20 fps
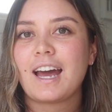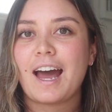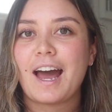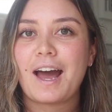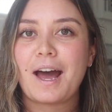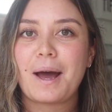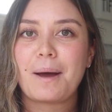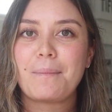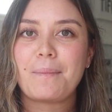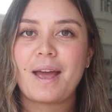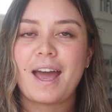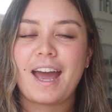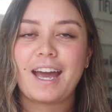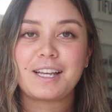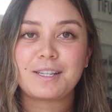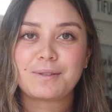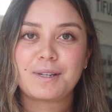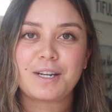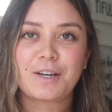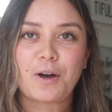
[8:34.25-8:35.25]

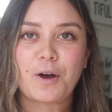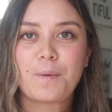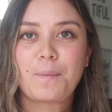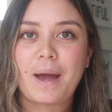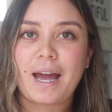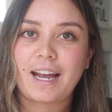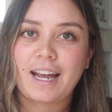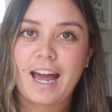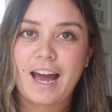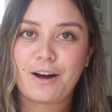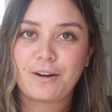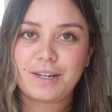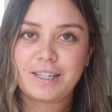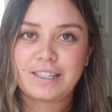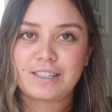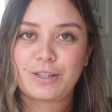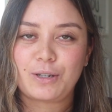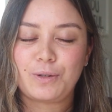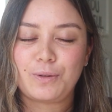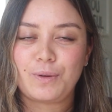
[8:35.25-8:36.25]
as we go back out
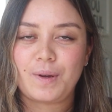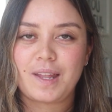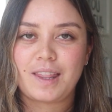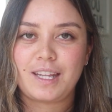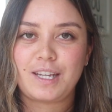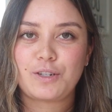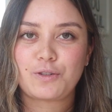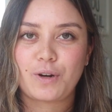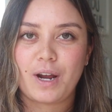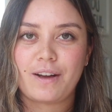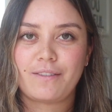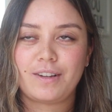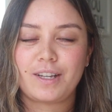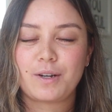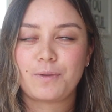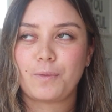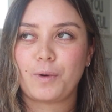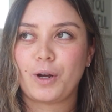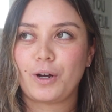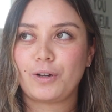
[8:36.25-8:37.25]
into the
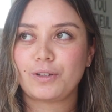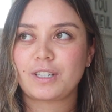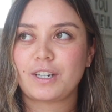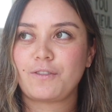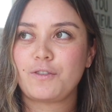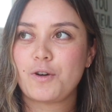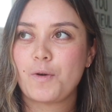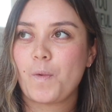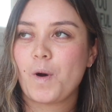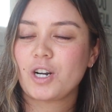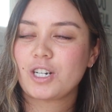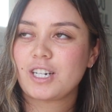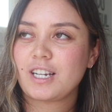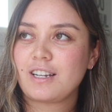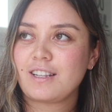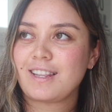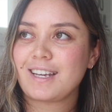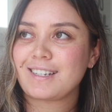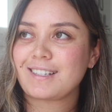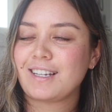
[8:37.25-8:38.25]
traveling world. If you're
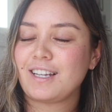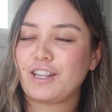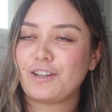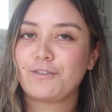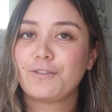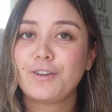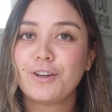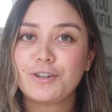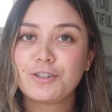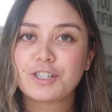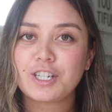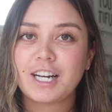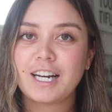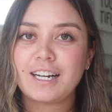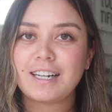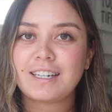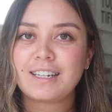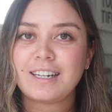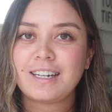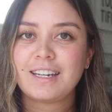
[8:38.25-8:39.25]
watching this in the
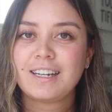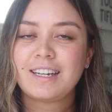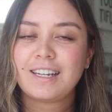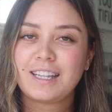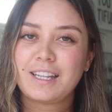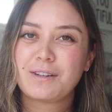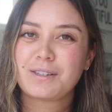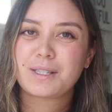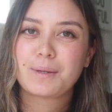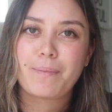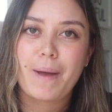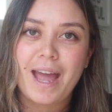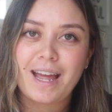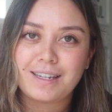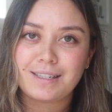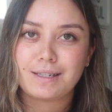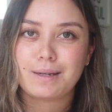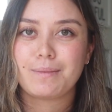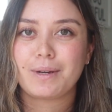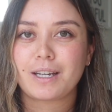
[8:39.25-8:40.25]
future, there was a
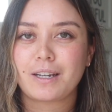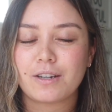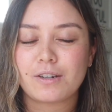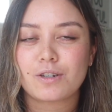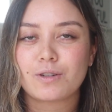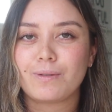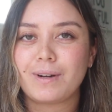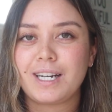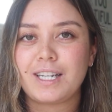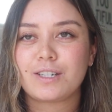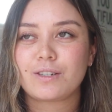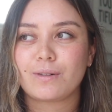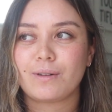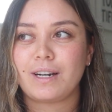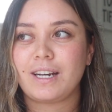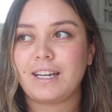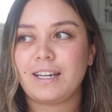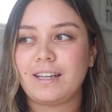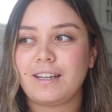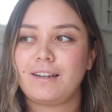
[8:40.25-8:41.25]
pandemic in
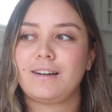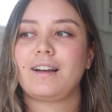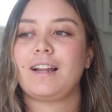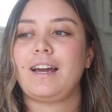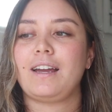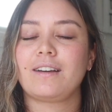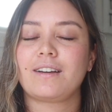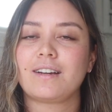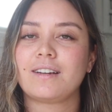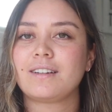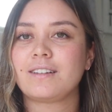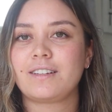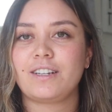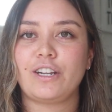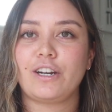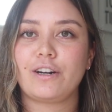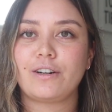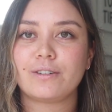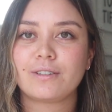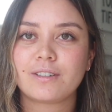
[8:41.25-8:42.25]
2020 and, like,
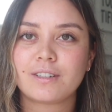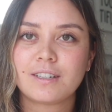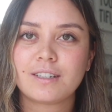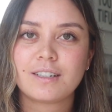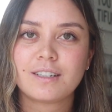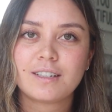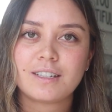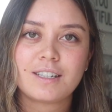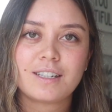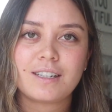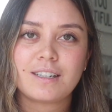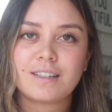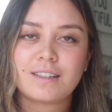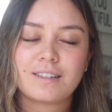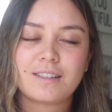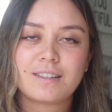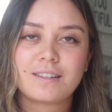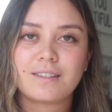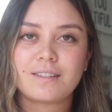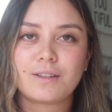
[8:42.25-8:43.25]
you know,
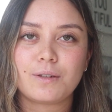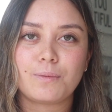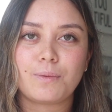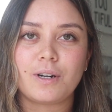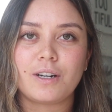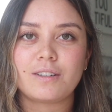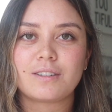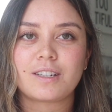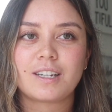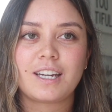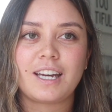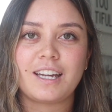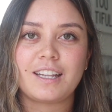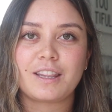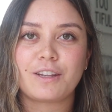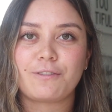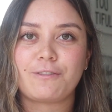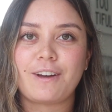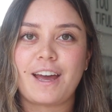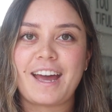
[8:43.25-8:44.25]
the world
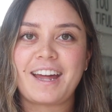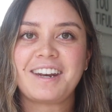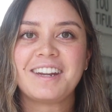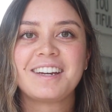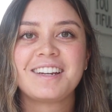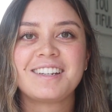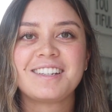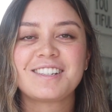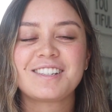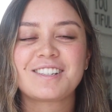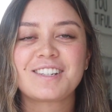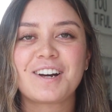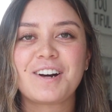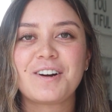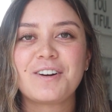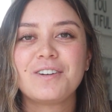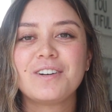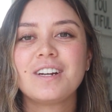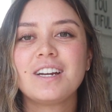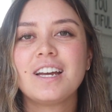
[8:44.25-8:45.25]
hit the fan.
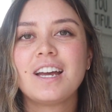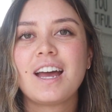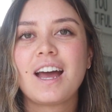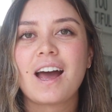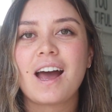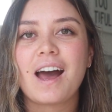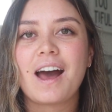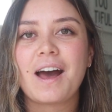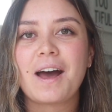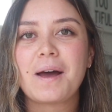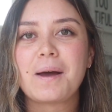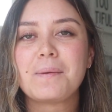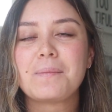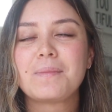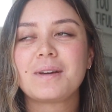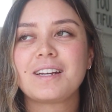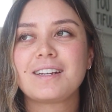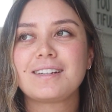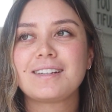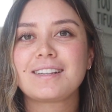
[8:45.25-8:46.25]
So
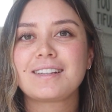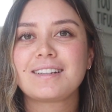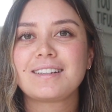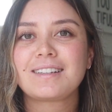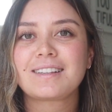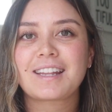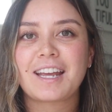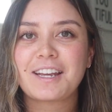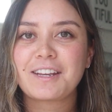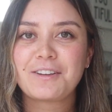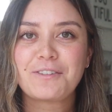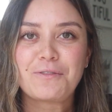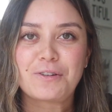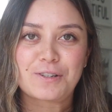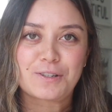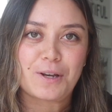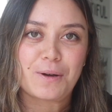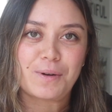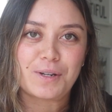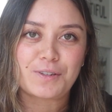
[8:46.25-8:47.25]
thank you
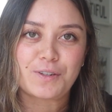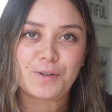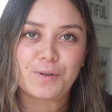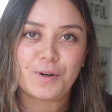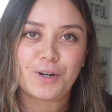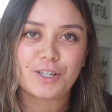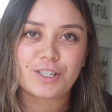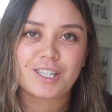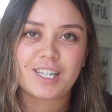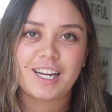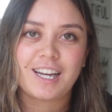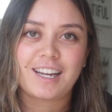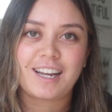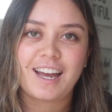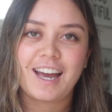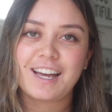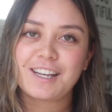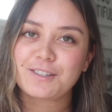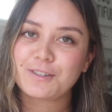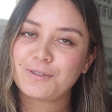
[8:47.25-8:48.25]
so much for
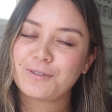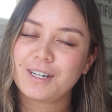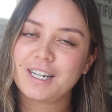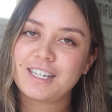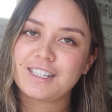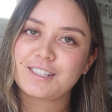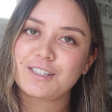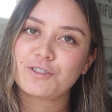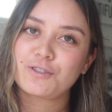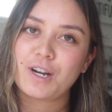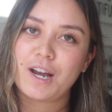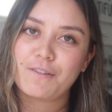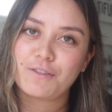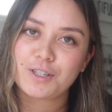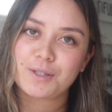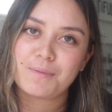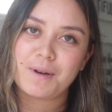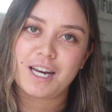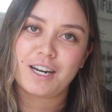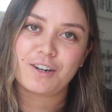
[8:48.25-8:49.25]
watching. As always,
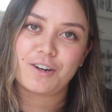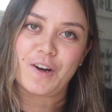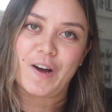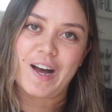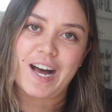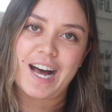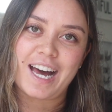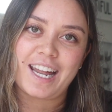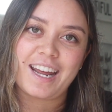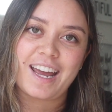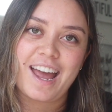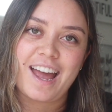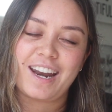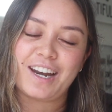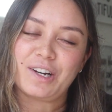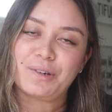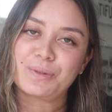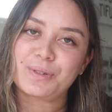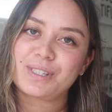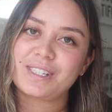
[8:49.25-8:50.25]
travel smarter, not harder, and
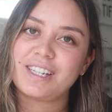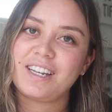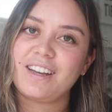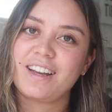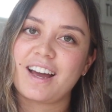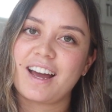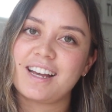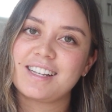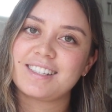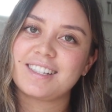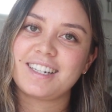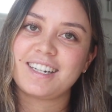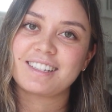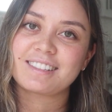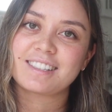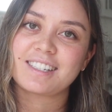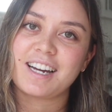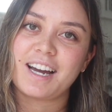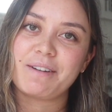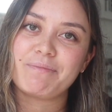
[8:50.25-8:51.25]
I will see you guys
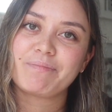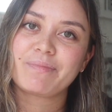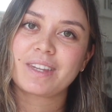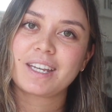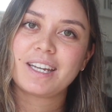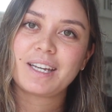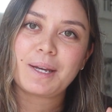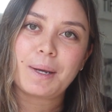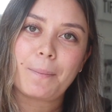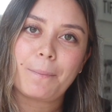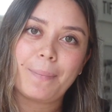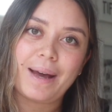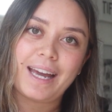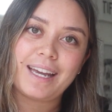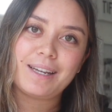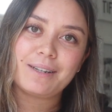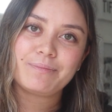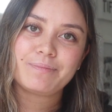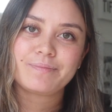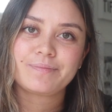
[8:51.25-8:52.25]
next time.
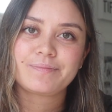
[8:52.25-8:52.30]
Bye.